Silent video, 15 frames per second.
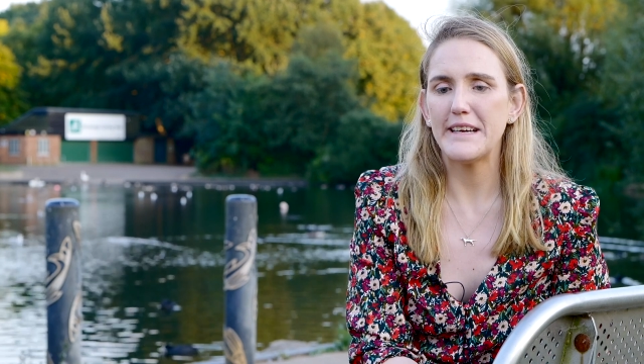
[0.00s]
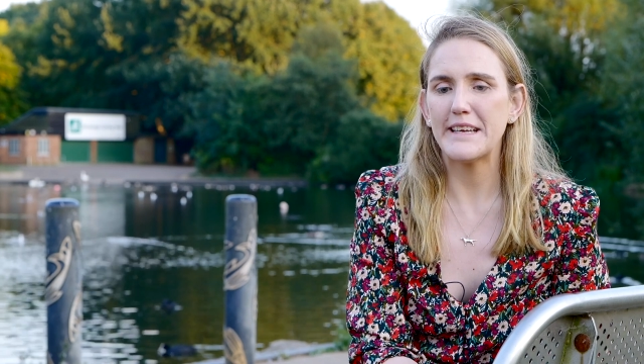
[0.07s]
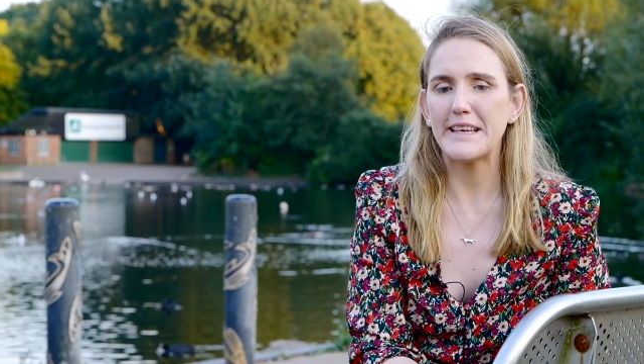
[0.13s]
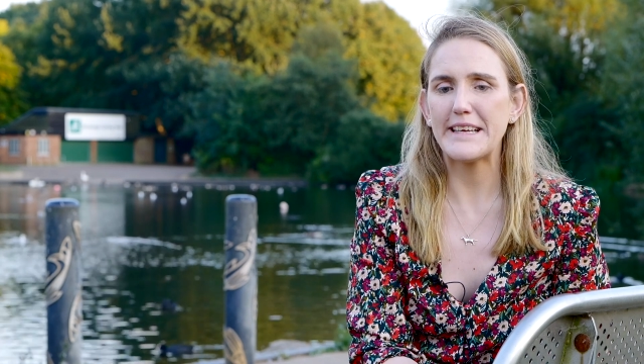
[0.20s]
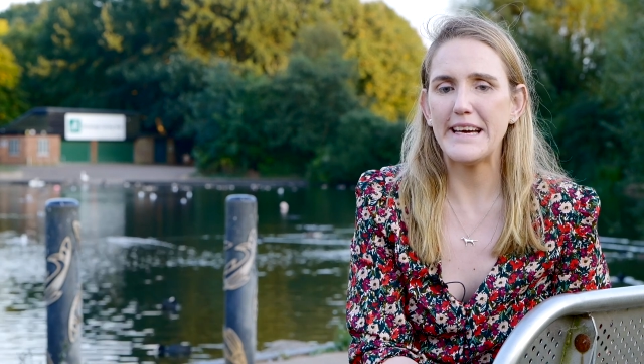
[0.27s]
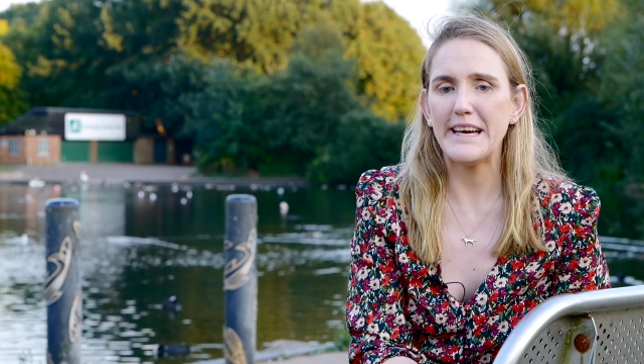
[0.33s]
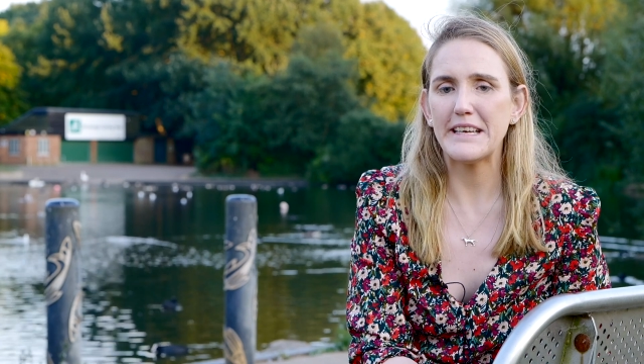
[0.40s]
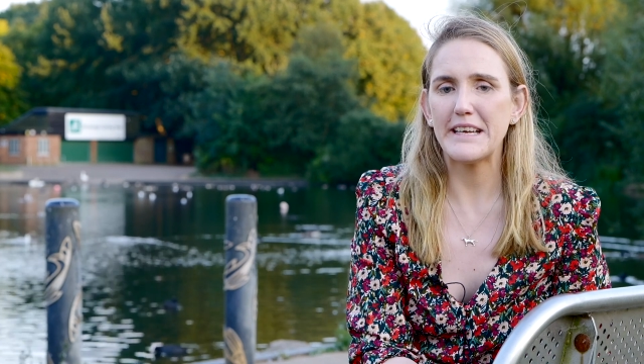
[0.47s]
and
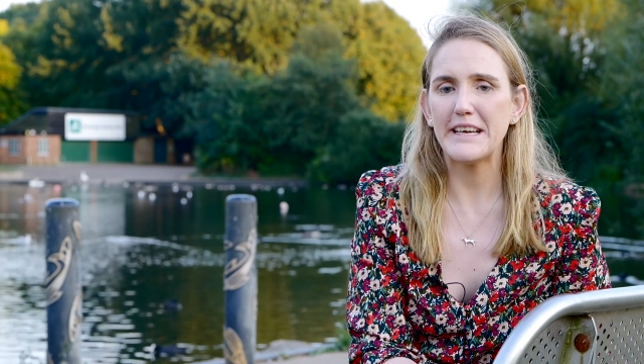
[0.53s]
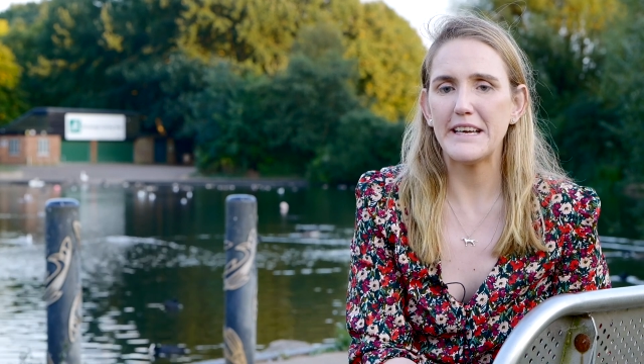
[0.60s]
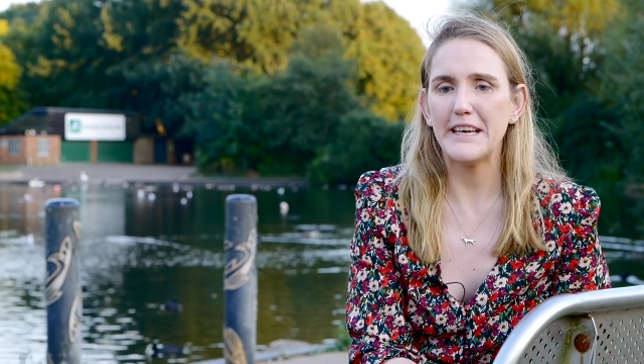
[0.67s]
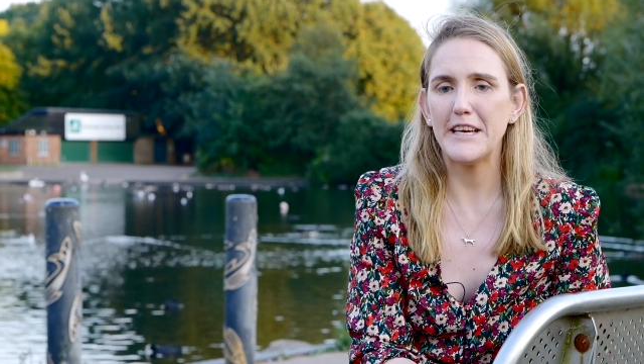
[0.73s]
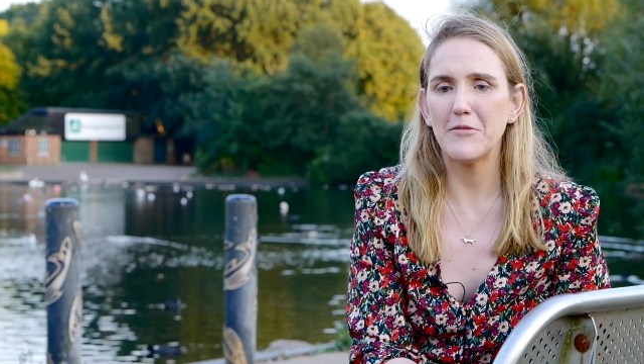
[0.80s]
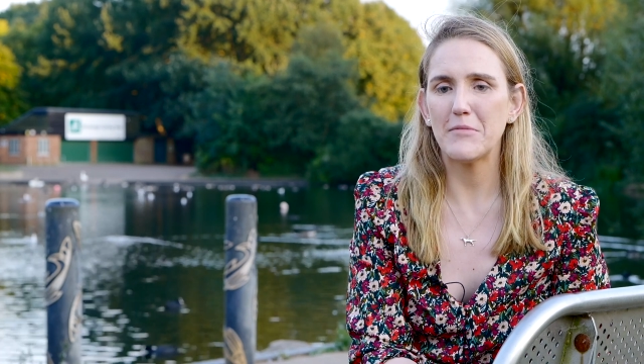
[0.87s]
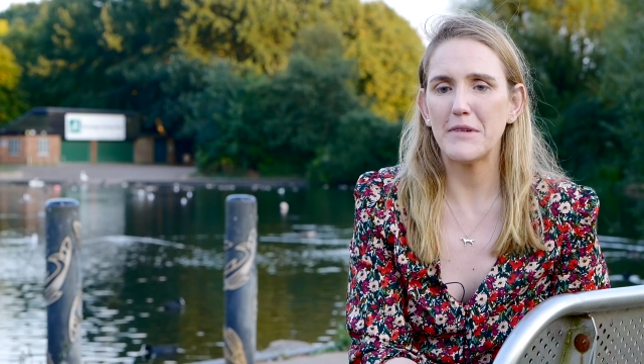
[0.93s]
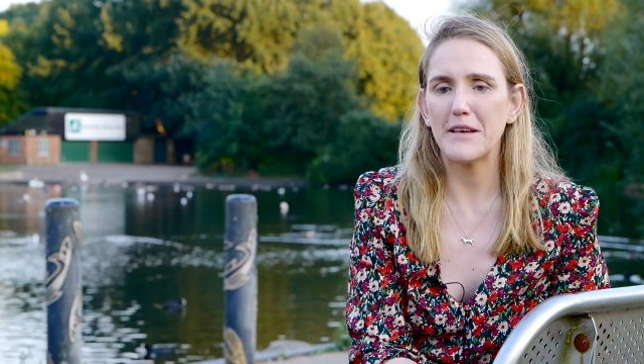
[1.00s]
again it
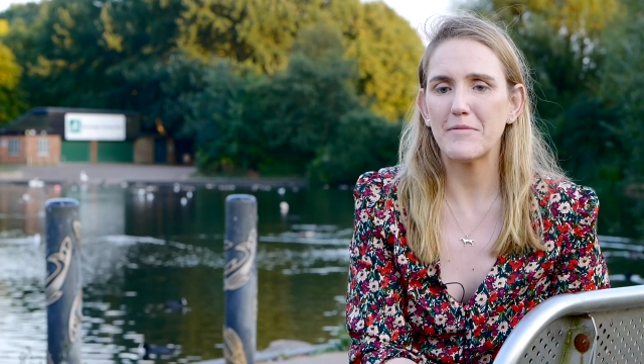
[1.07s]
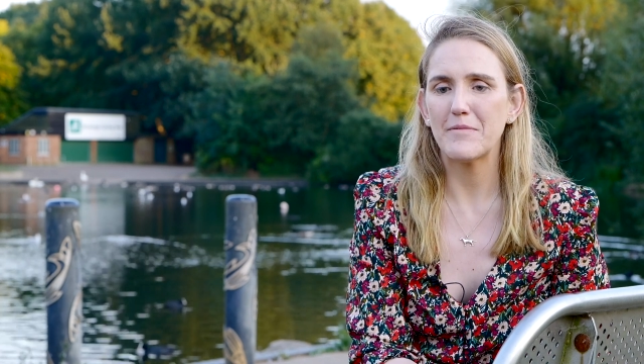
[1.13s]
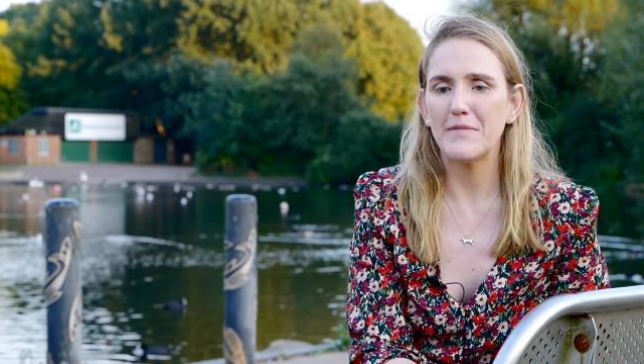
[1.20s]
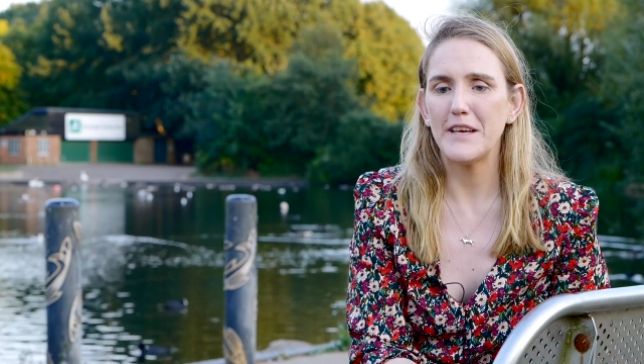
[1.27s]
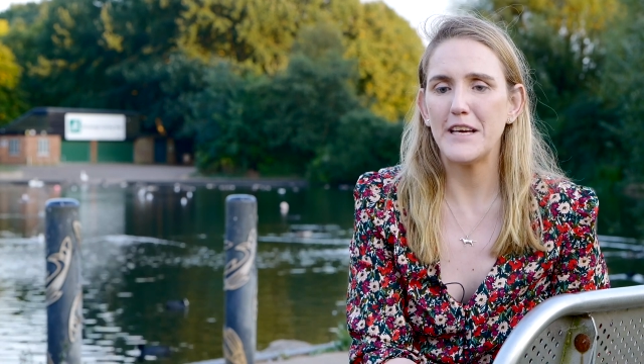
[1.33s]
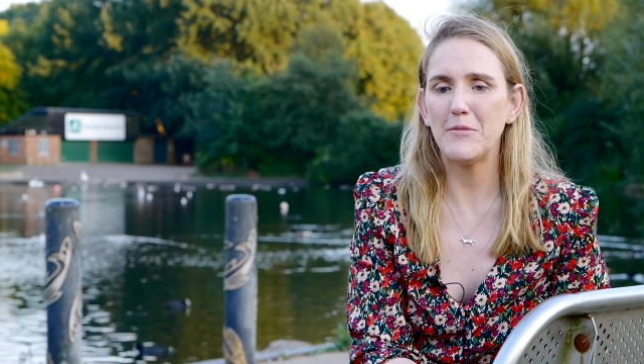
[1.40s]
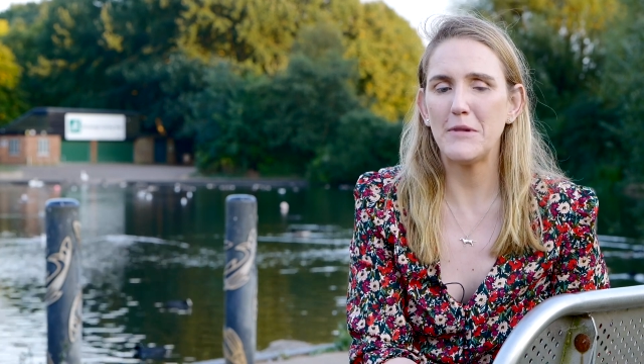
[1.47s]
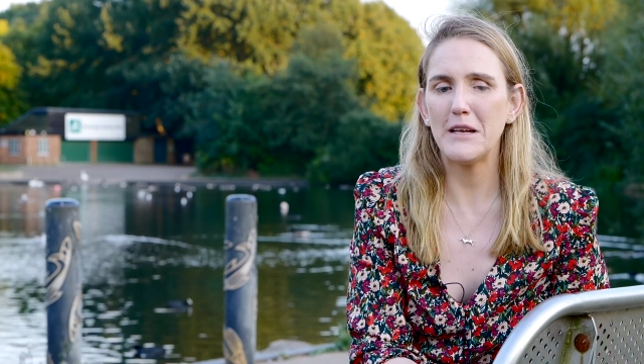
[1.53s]
hit me
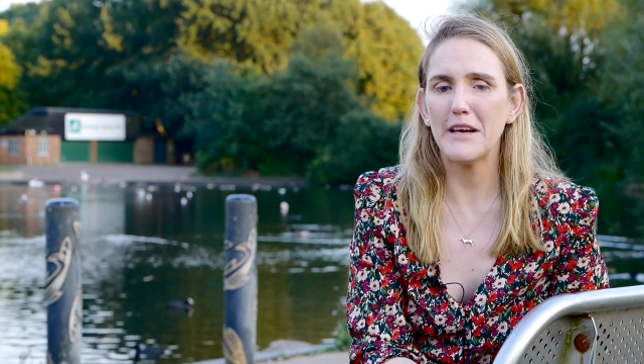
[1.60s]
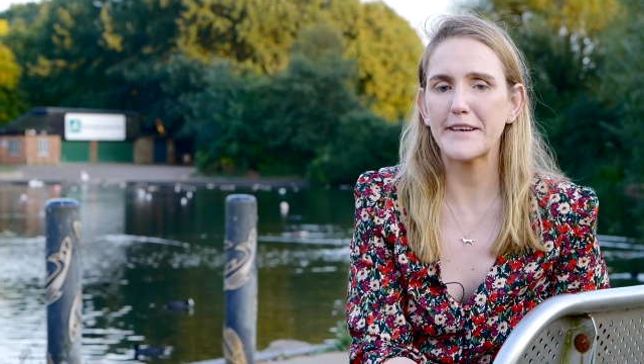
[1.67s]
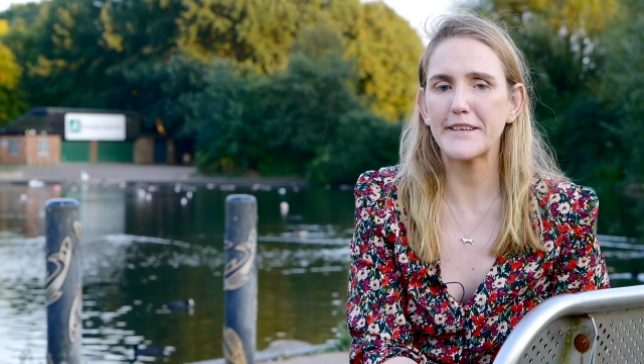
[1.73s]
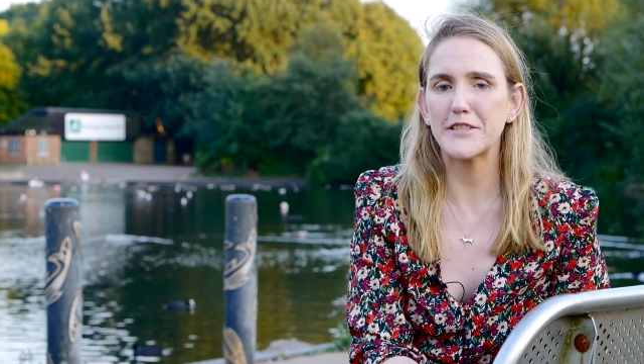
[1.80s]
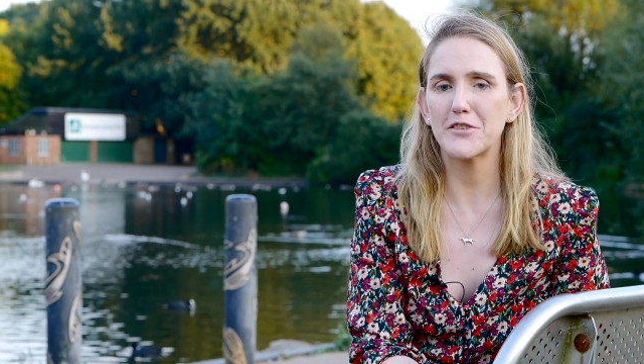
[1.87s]
like a